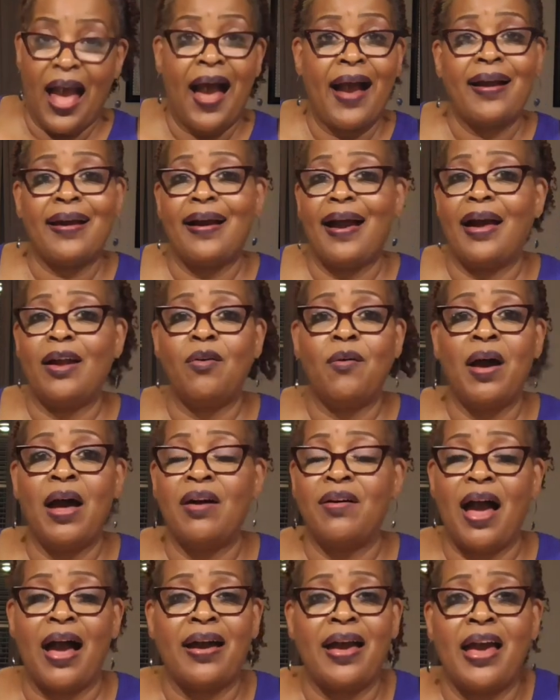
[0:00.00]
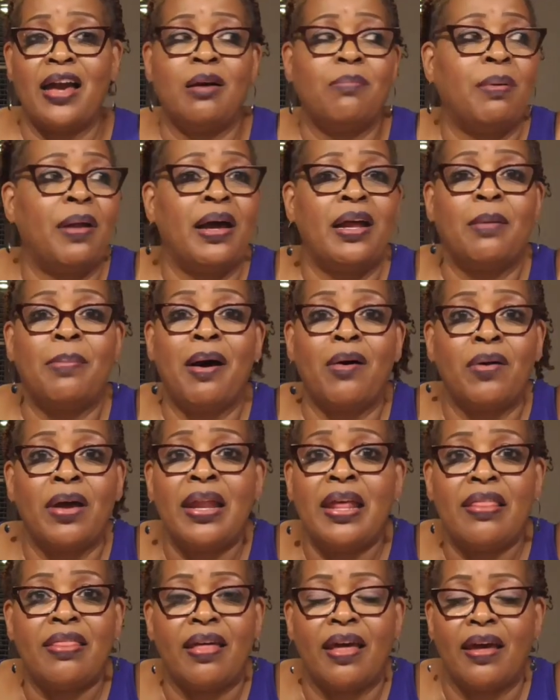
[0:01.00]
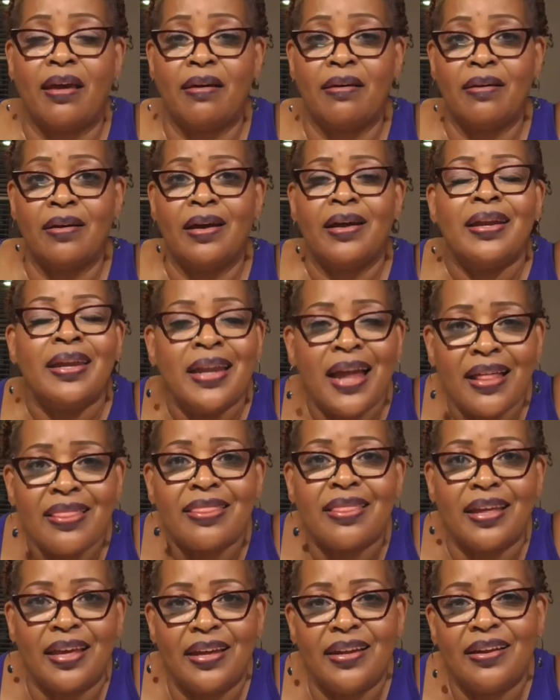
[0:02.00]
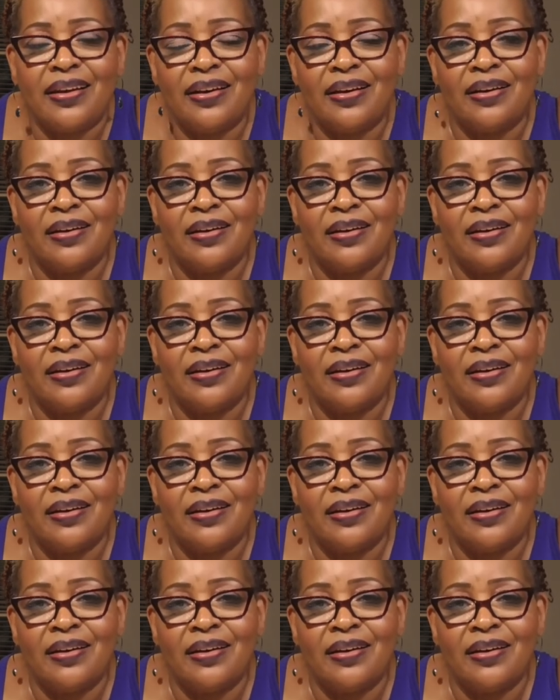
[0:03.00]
I can't complain about anything. Nothing.